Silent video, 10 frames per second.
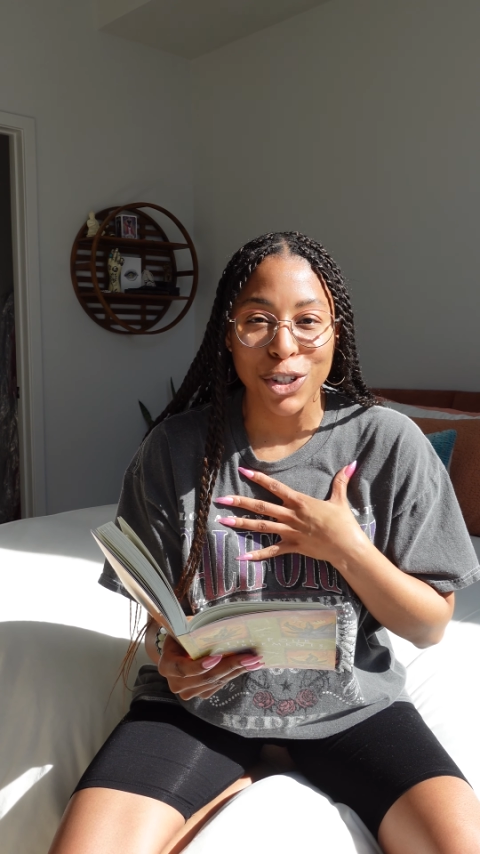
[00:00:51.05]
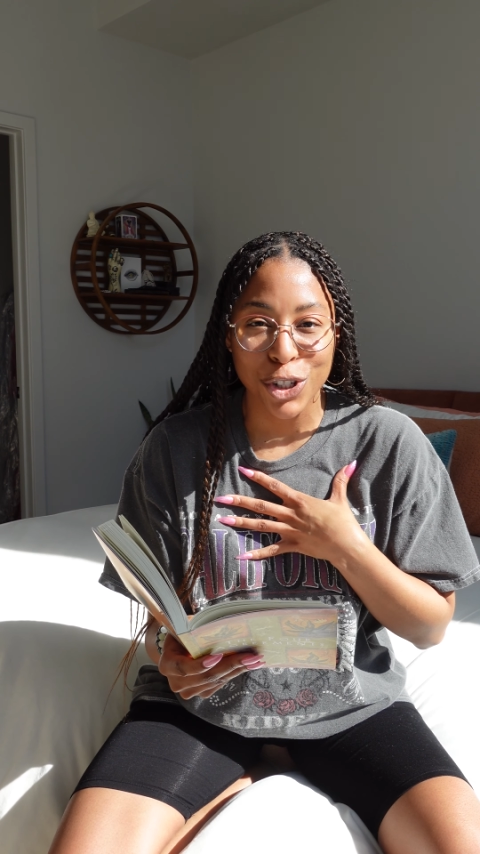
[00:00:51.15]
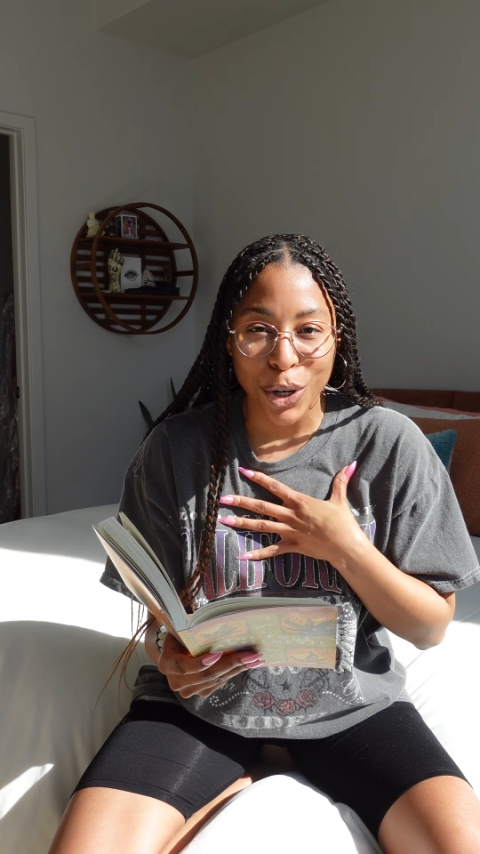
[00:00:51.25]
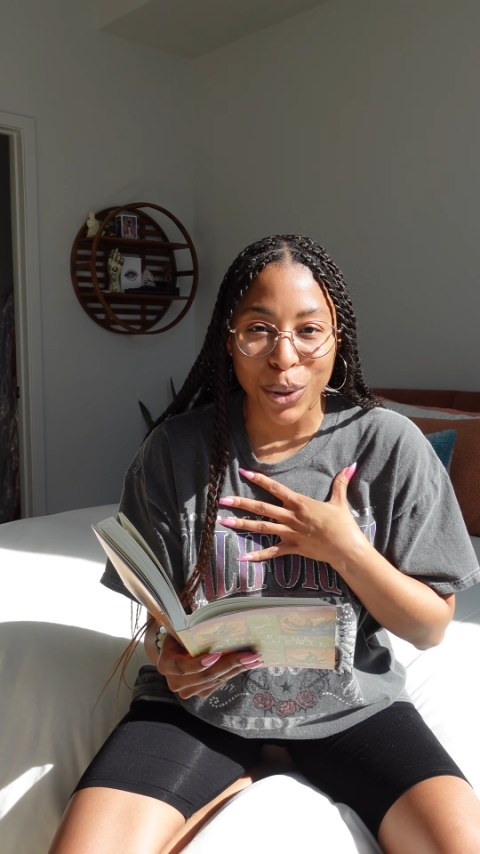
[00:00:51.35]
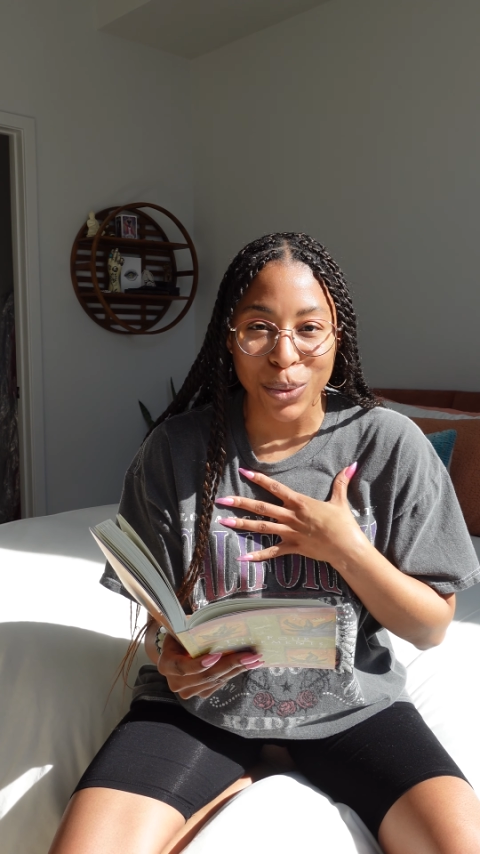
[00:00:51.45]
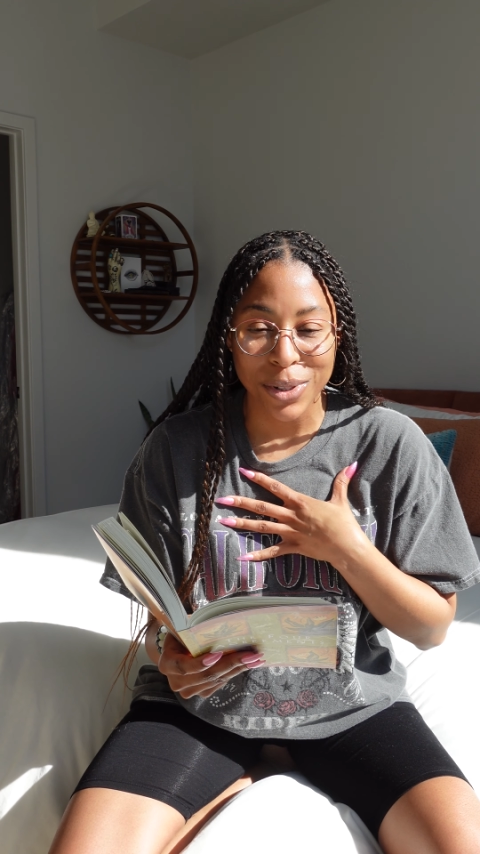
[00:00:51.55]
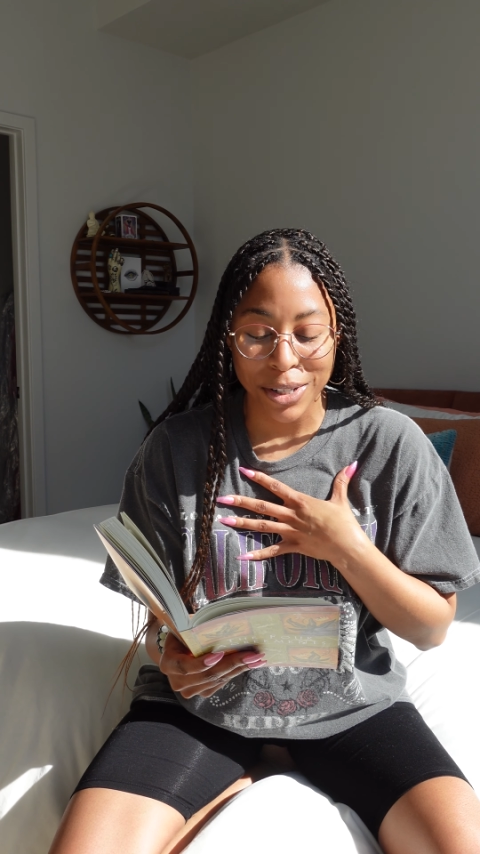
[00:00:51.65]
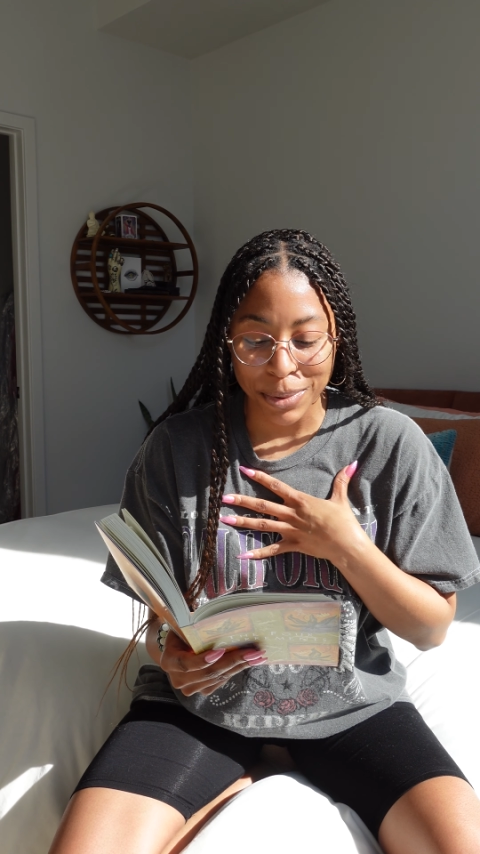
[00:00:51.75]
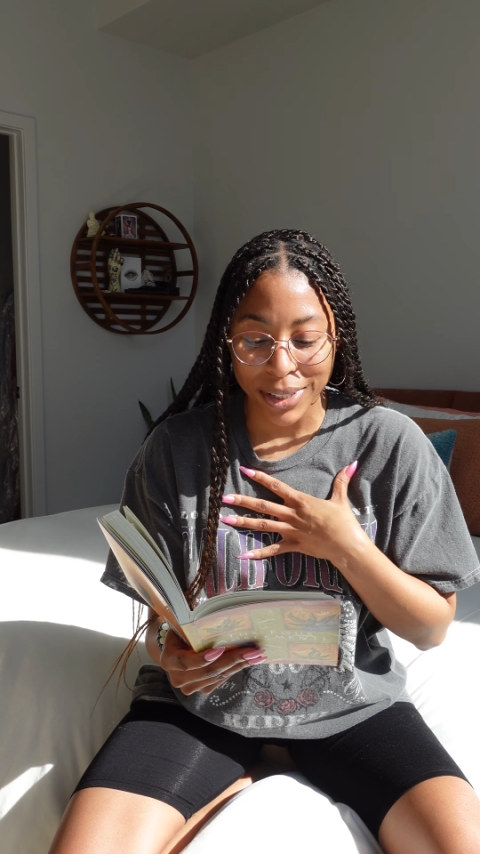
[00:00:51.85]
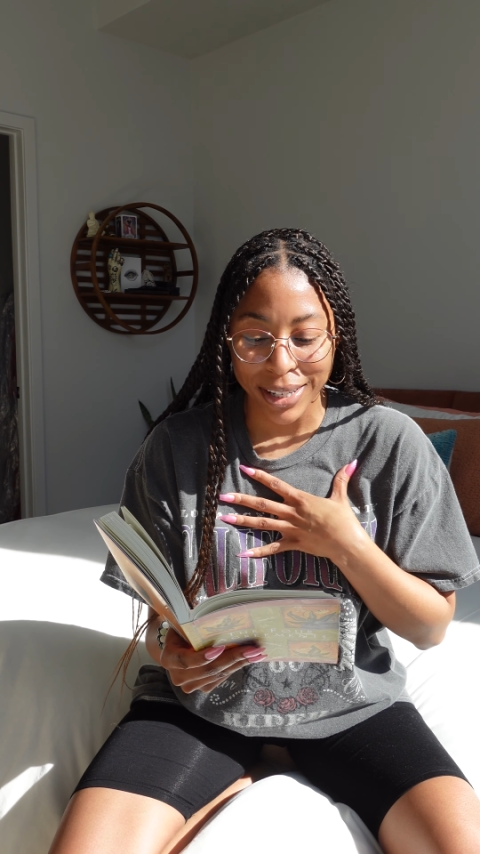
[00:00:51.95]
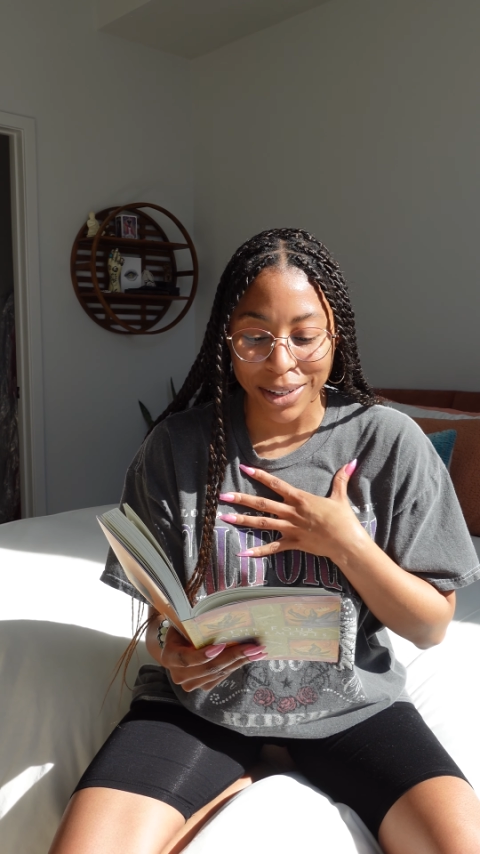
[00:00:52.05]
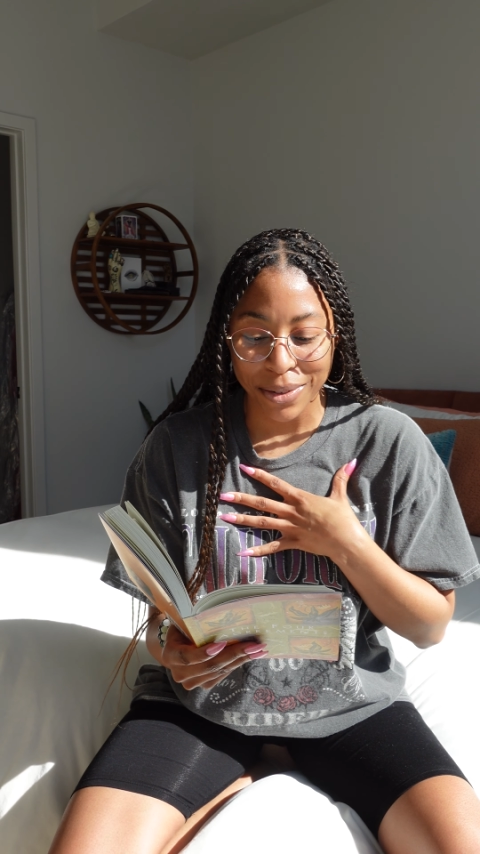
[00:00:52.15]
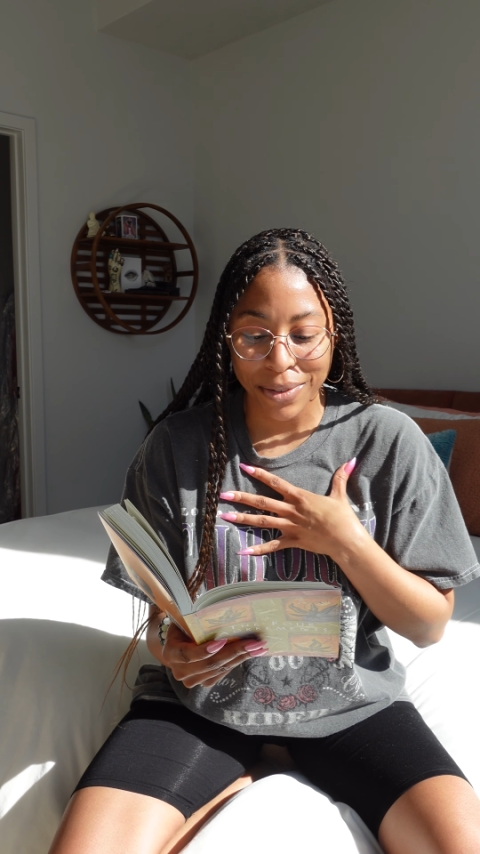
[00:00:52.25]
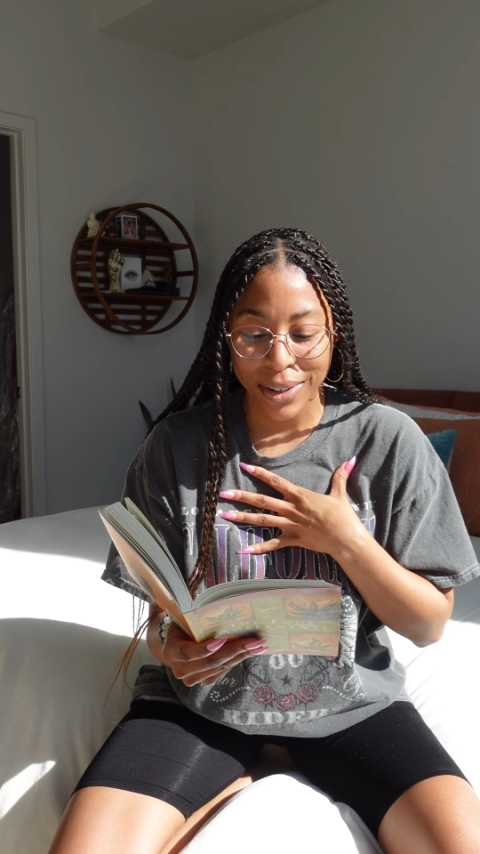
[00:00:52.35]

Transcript: chose to believe.